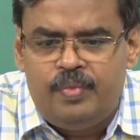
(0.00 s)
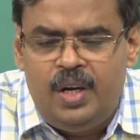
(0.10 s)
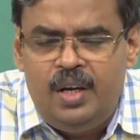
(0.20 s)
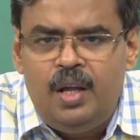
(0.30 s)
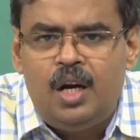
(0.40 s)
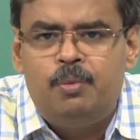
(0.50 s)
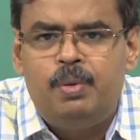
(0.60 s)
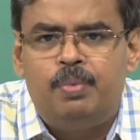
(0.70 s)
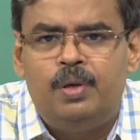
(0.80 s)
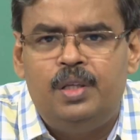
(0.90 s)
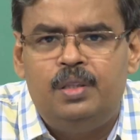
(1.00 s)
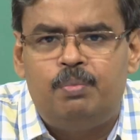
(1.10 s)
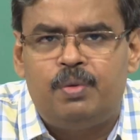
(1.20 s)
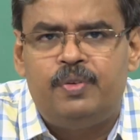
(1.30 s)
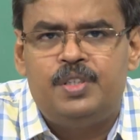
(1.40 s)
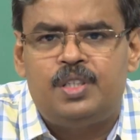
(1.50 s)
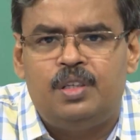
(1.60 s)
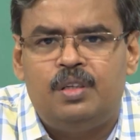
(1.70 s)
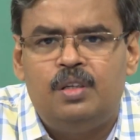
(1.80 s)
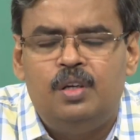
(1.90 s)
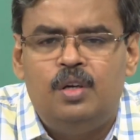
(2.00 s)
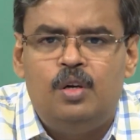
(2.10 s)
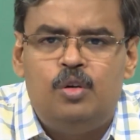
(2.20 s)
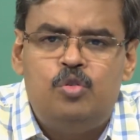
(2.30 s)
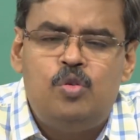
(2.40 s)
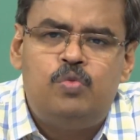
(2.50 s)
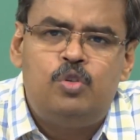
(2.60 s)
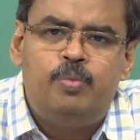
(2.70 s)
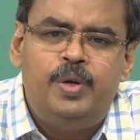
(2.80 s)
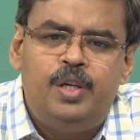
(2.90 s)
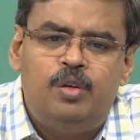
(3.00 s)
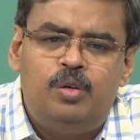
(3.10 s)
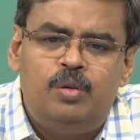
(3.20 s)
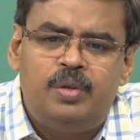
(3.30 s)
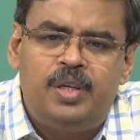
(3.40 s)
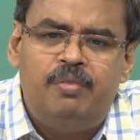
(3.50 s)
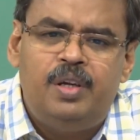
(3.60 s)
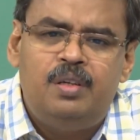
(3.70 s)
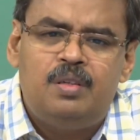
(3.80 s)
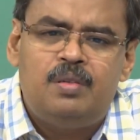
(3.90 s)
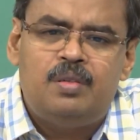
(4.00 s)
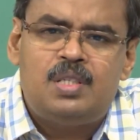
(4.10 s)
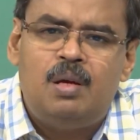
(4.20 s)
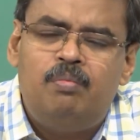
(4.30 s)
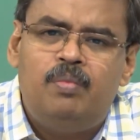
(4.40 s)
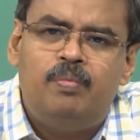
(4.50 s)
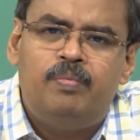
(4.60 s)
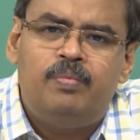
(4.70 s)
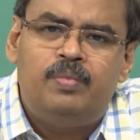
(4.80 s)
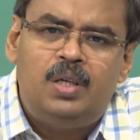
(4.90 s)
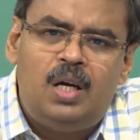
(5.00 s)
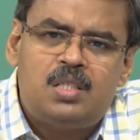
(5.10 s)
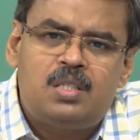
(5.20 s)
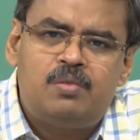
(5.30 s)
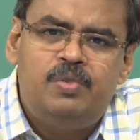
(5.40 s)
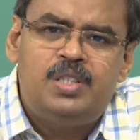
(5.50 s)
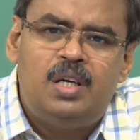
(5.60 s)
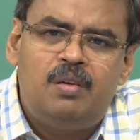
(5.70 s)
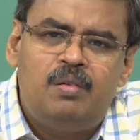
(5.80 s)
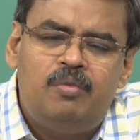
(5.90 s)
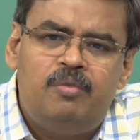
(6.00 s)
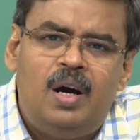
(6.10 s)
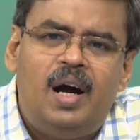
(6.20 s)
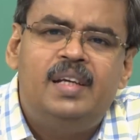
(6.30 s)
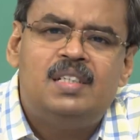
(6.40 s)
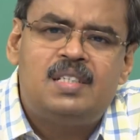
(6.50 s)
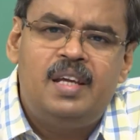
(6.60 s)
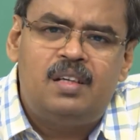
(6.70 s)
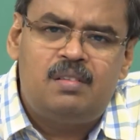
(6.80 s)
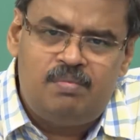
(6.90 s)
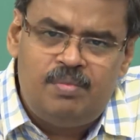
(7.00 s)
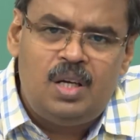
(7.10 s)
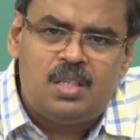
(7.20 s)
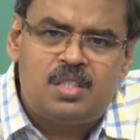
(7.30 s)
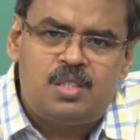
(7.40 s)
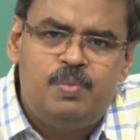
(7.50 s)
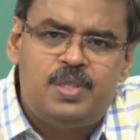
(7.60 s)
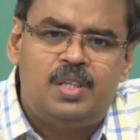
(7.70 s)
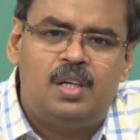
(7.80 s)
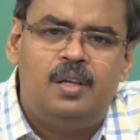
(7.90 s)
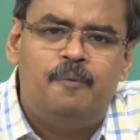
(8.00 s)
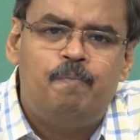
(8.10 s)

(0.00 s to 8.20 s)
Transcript: induct people in the profession who would be given some tasks which are high stake tasks basically,